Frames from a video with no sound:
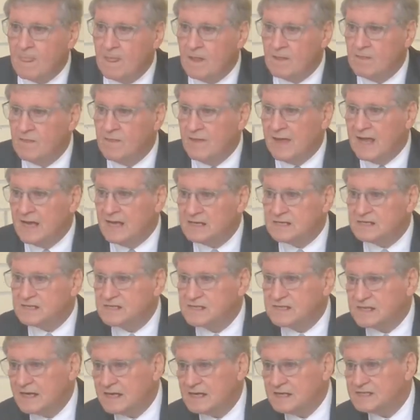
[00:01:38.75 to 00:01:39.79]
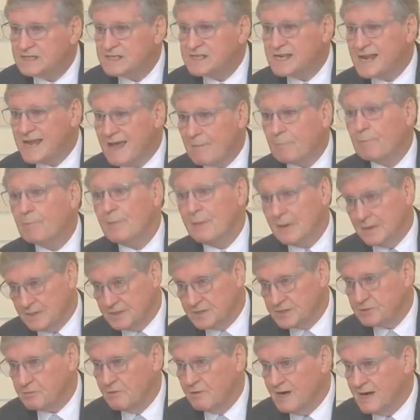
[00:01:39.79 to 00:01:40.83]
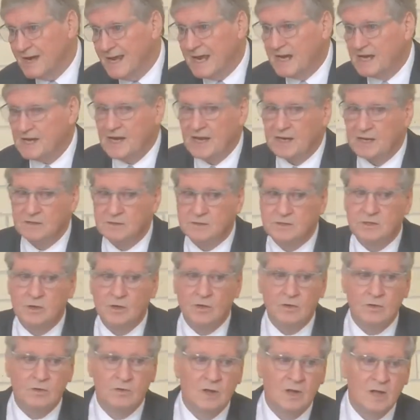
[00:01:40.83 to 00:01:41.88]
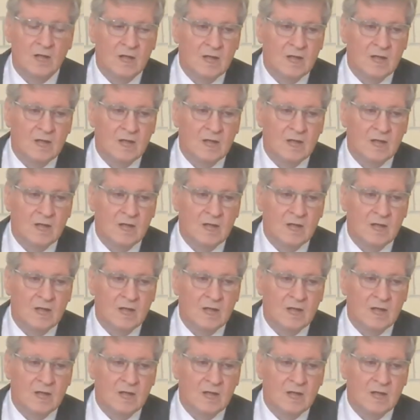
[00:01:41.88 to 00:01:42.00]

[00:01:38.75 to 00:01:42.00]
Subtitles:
these statements relating to